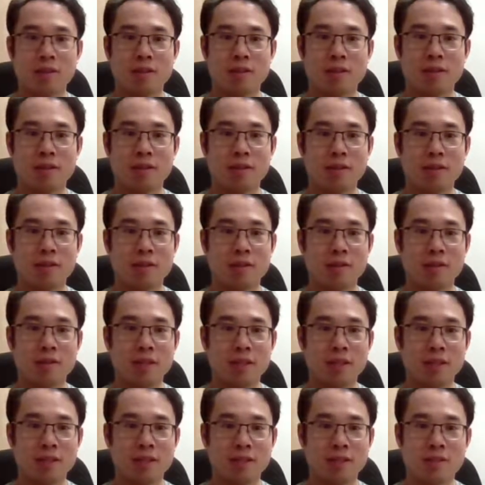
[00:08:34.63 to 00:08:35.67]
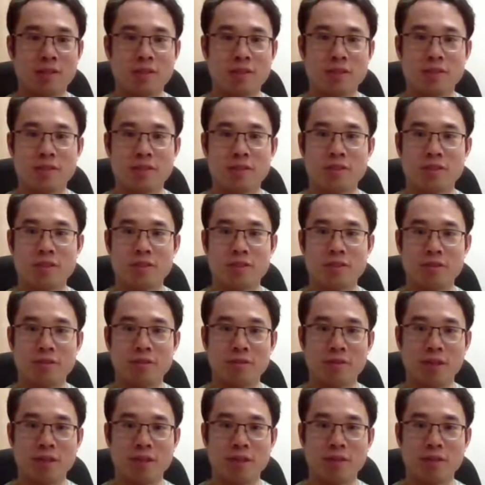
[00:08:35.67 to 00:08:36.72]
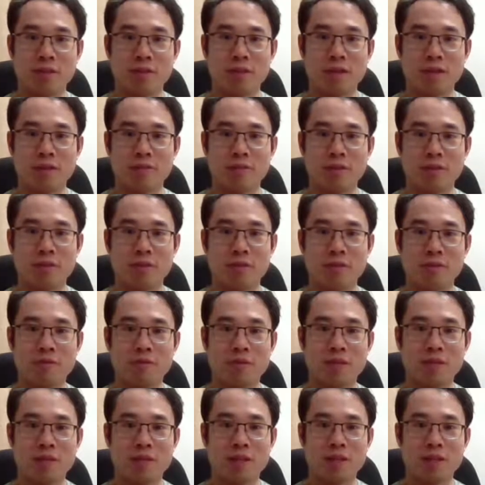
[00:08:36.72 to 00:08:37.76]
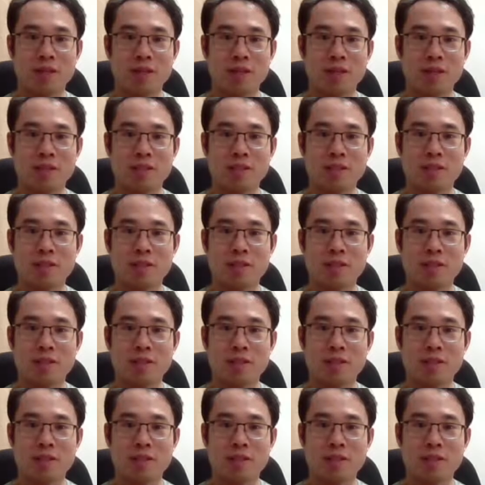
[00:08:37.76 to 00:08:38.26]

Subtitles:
Alright, so now that we have all of that,